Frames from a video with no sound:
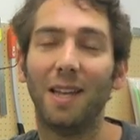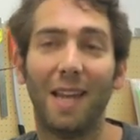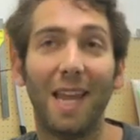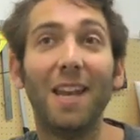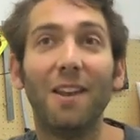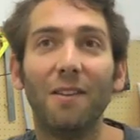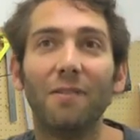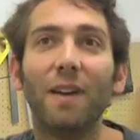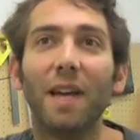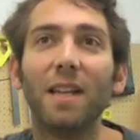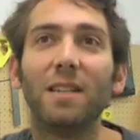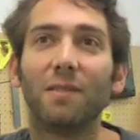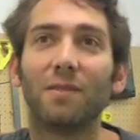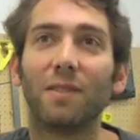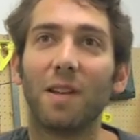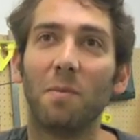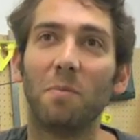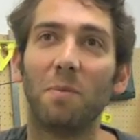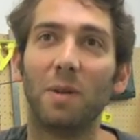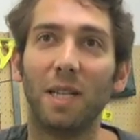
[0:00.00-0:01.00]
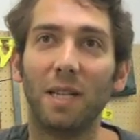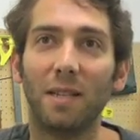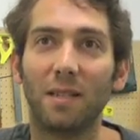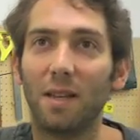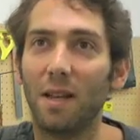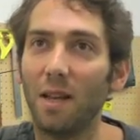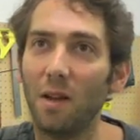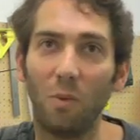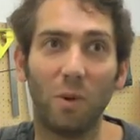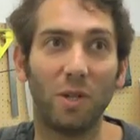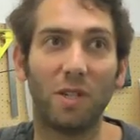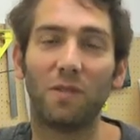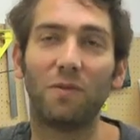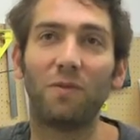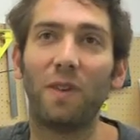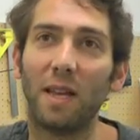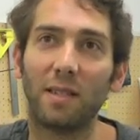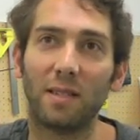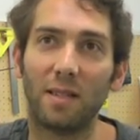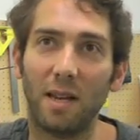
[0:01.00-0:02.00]
innovative companies, which is
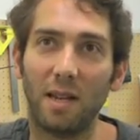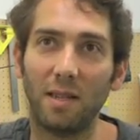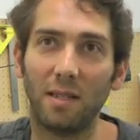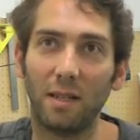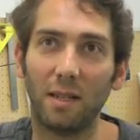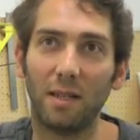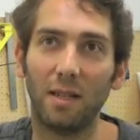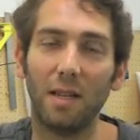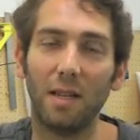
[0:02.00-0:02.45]
fascinating.